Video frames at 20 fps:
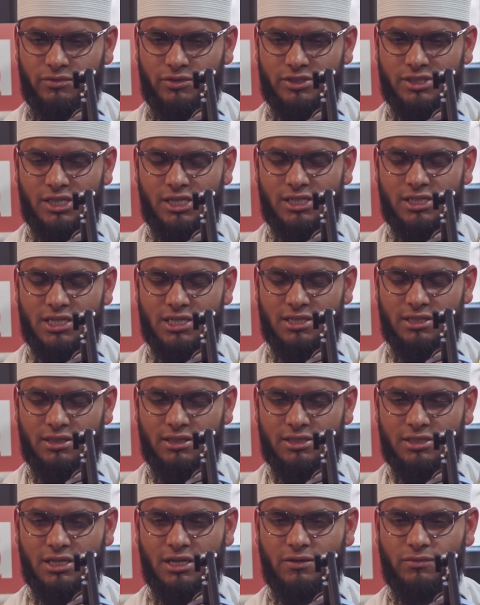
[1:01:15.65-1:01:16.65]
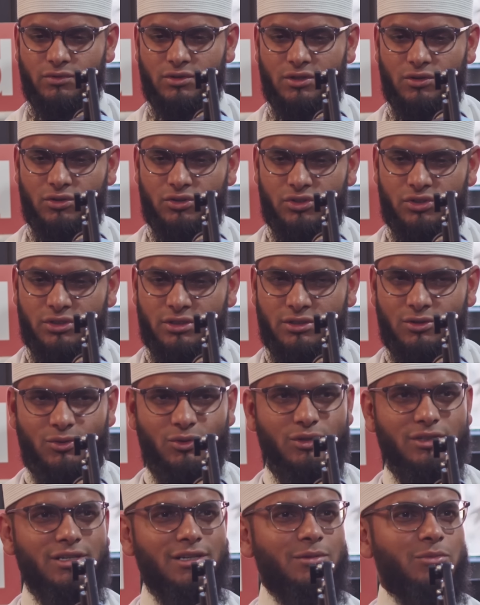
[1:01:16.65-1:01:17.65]
facilitating this, and everyone else,
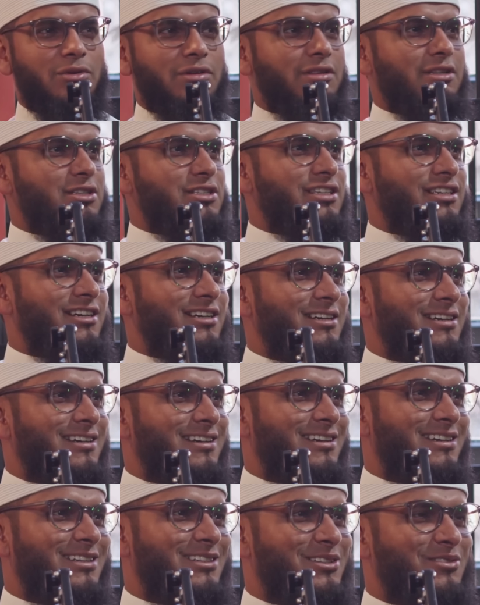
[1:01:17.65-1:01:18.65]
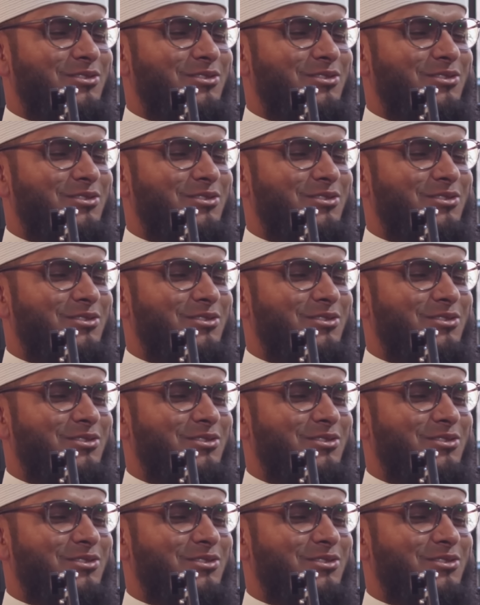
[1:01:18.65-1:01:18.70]
all the brothers here,